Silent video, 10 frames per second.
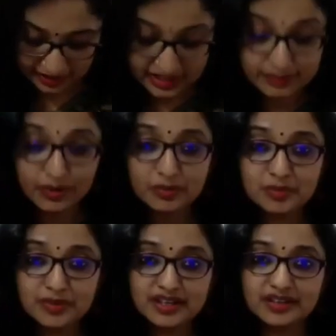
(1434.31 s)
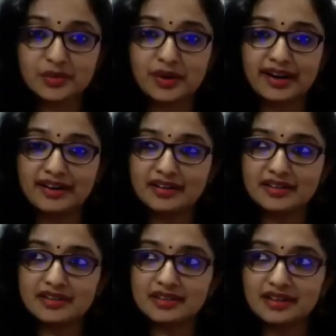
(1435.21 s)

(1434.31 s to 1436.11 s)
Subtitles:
is probably required